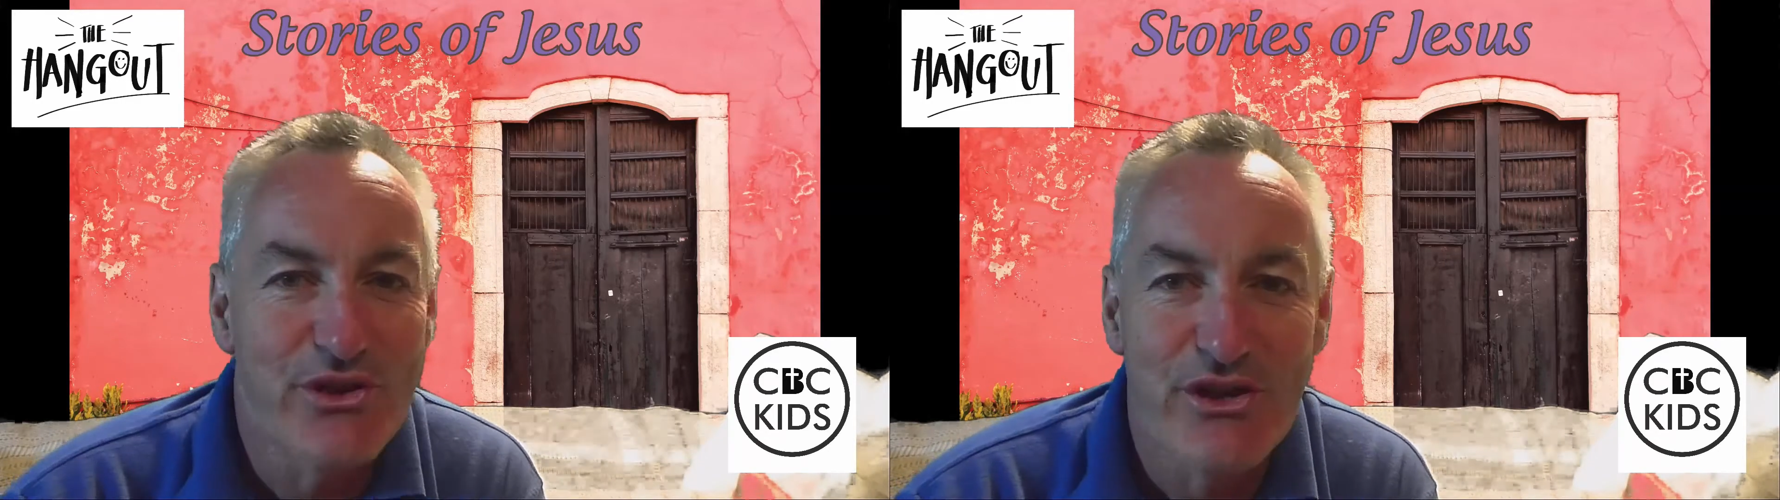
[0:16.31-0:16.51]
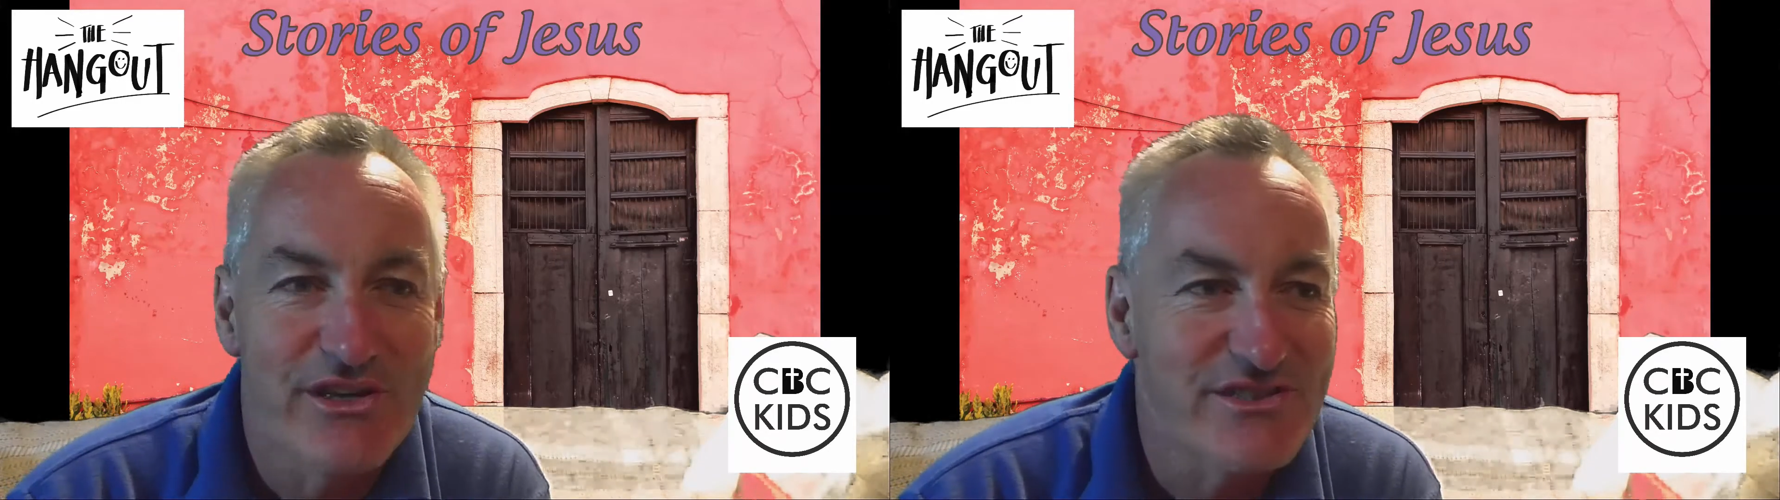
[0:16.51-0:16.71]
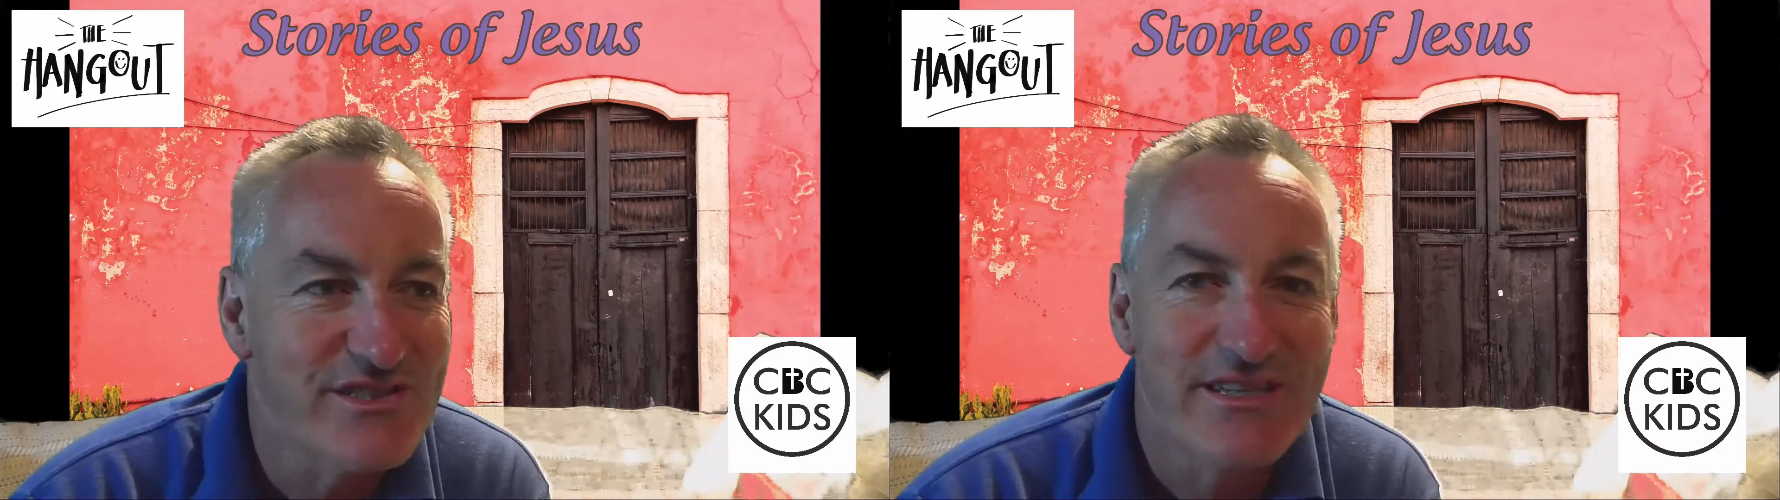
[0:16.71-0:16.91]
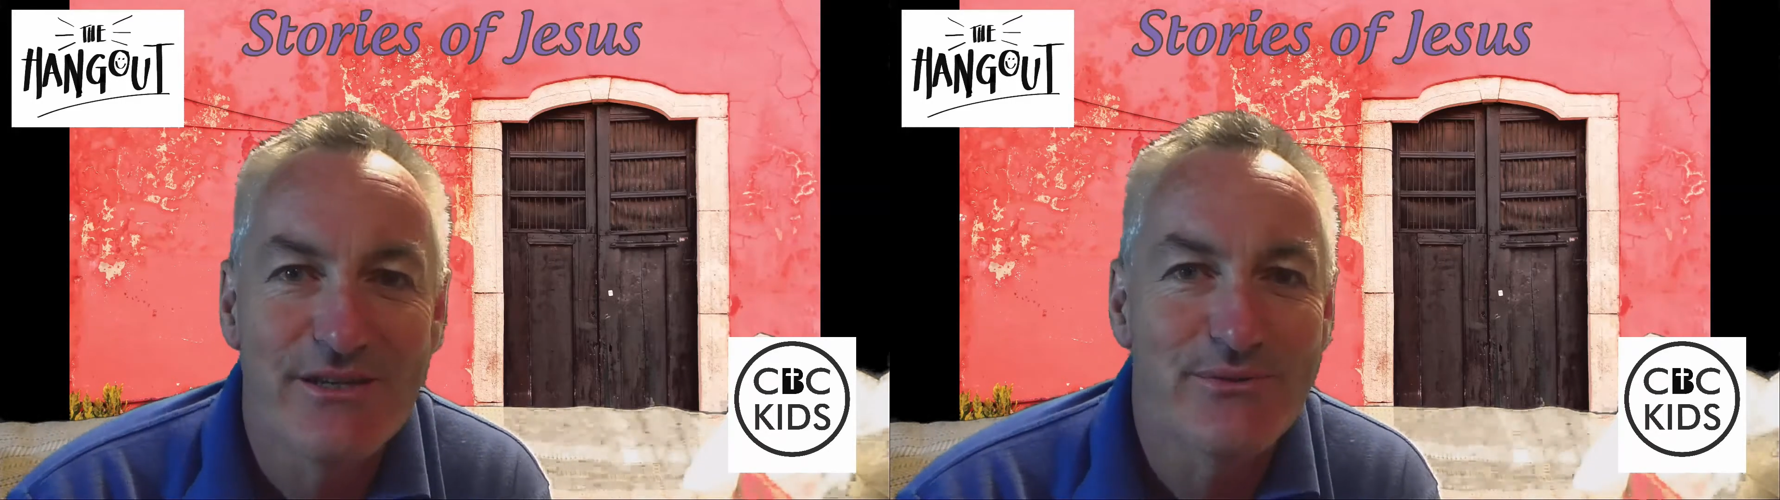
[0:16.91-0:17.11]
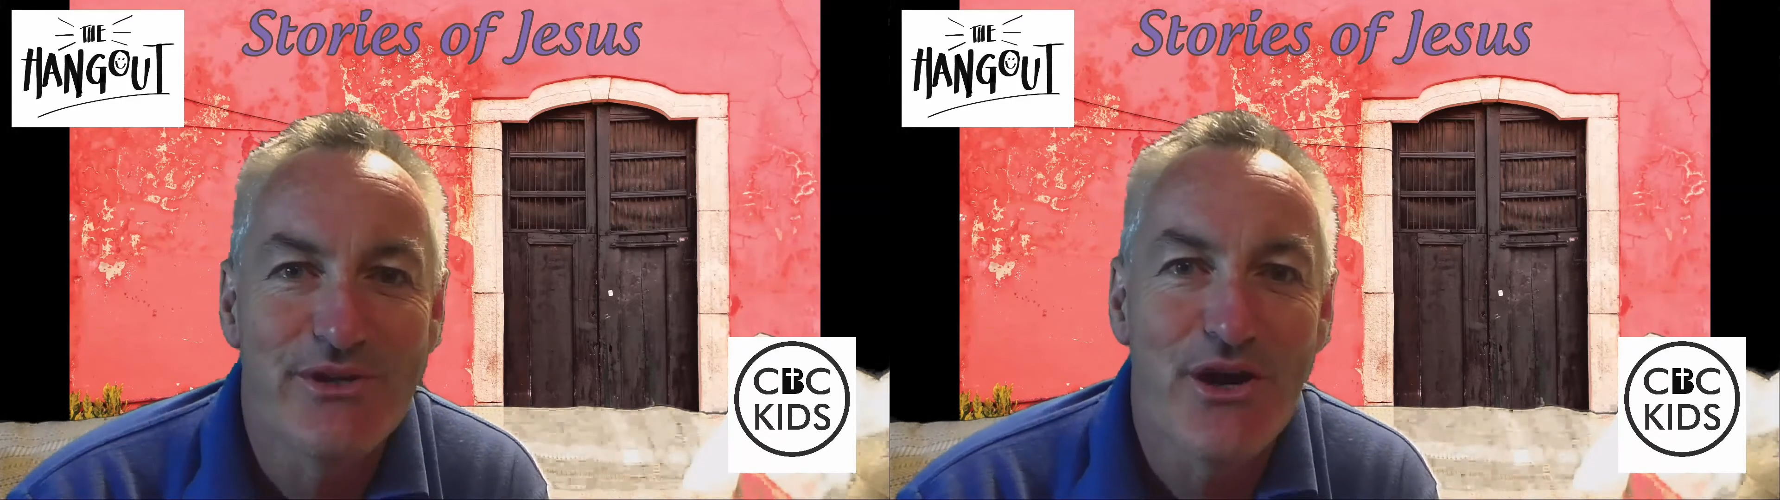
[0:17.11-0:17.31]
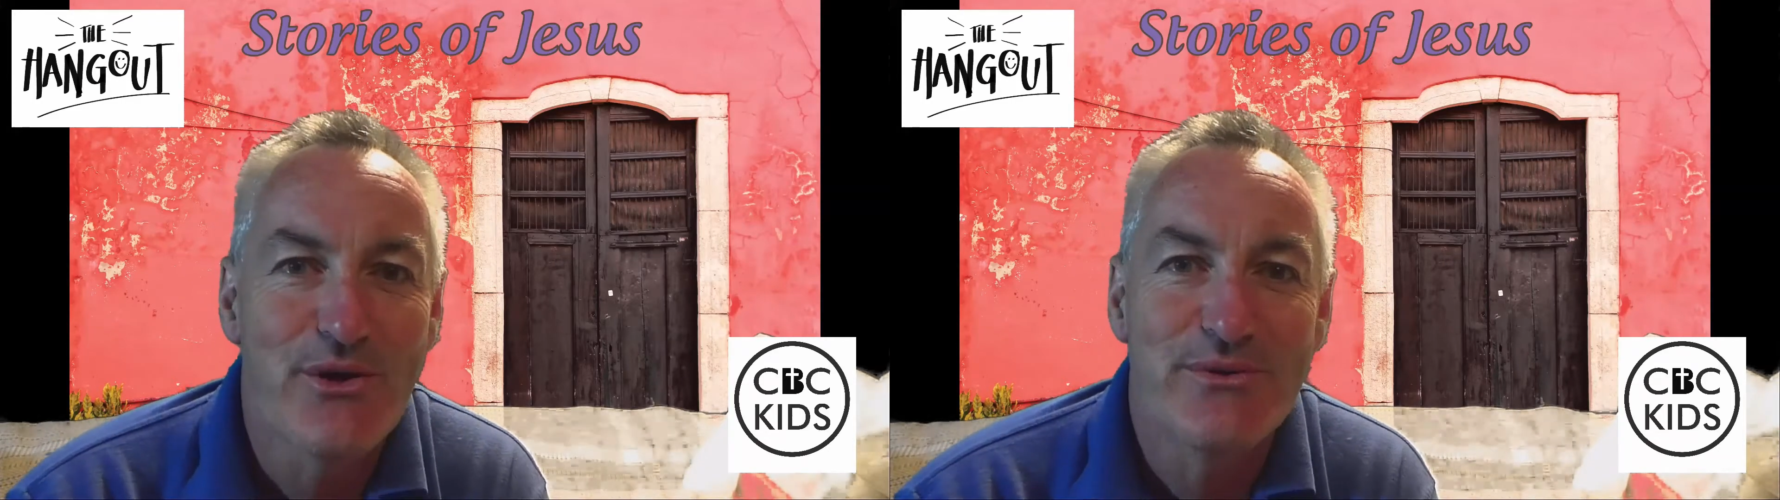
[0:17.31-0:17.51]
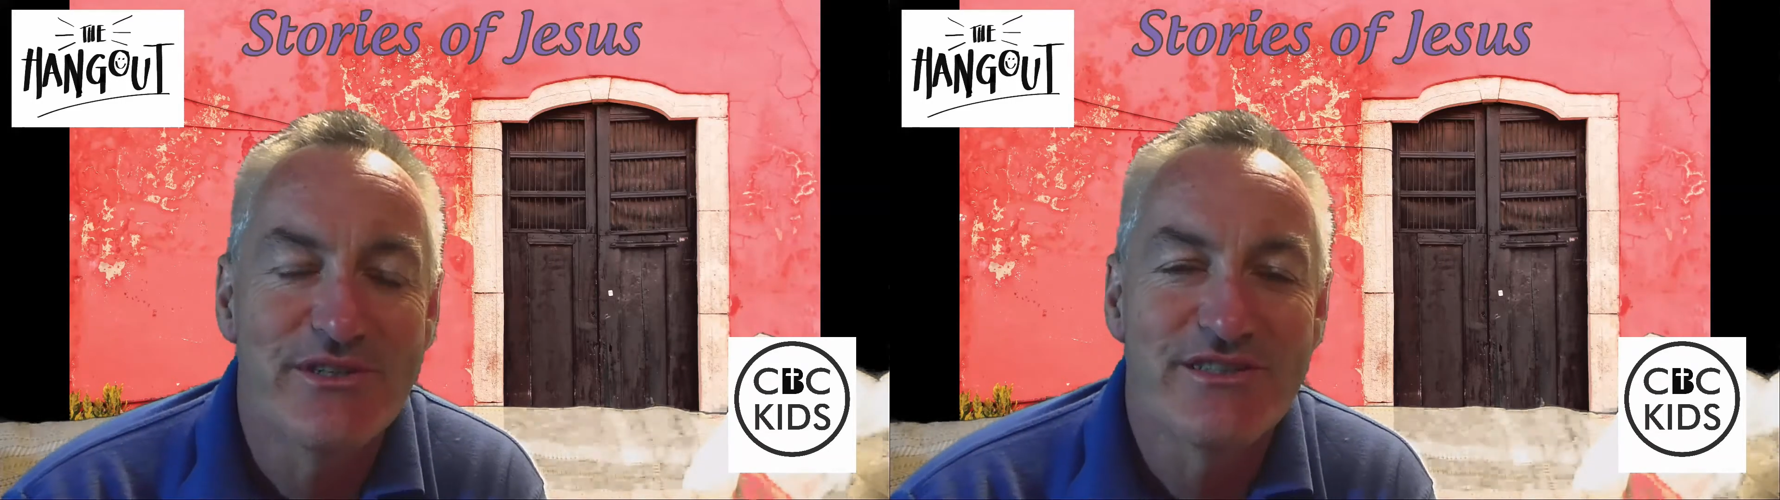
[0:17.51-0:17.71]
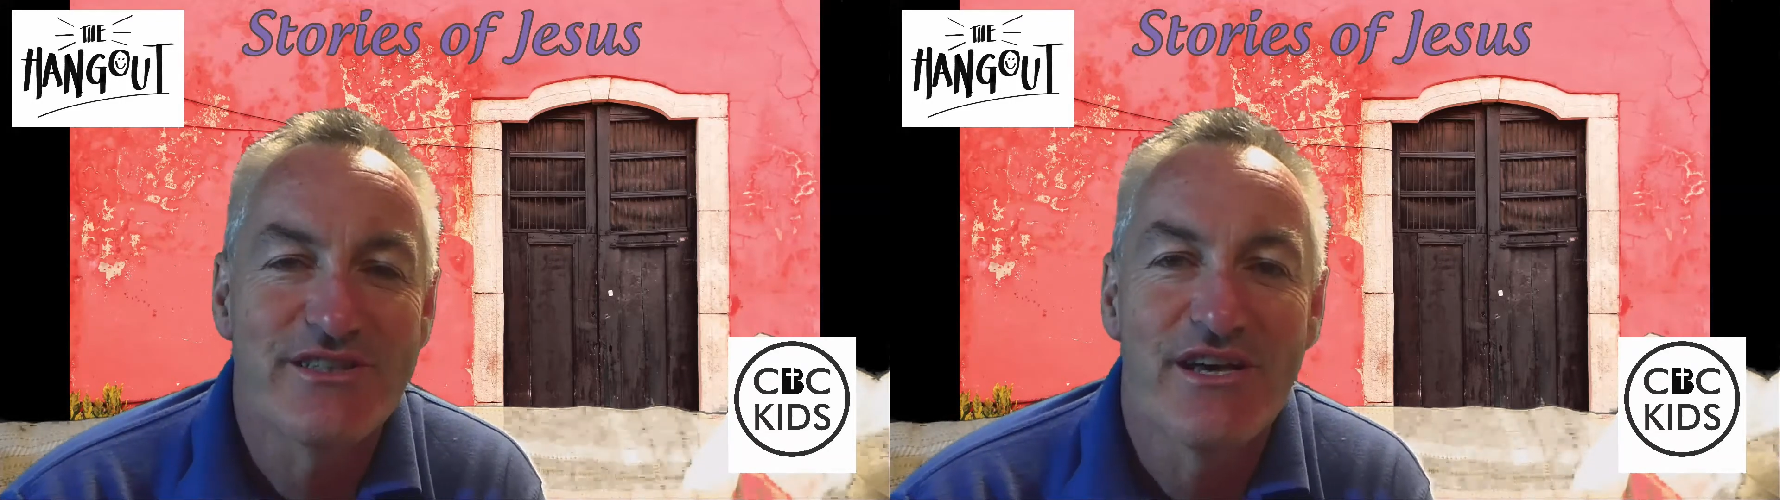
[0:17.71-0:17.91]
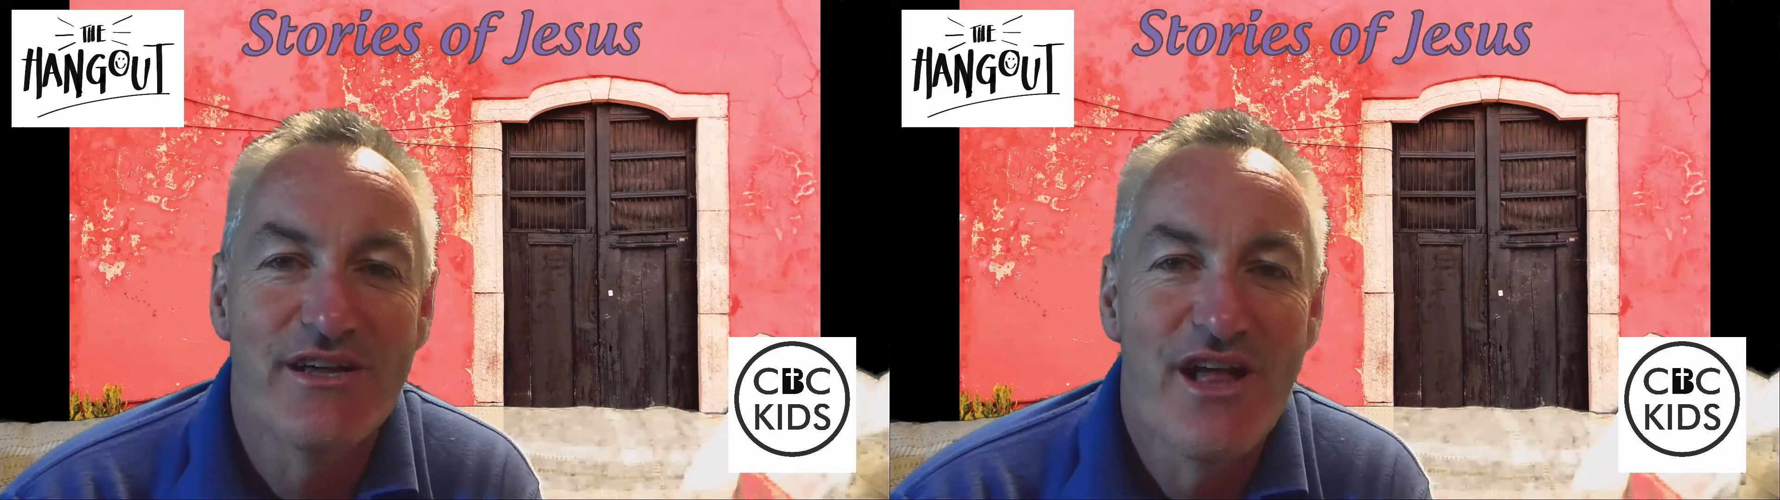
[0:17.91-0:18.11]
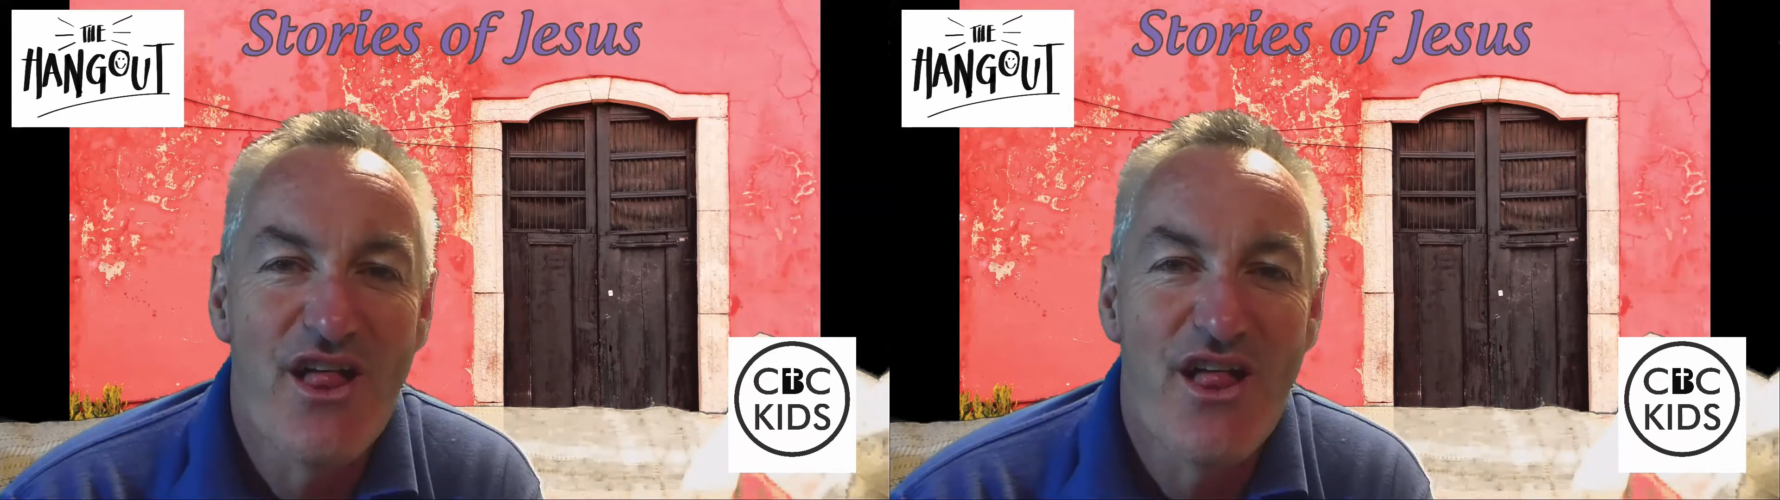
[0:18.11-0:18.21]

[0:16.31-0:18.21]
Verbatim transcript: that are still known as the,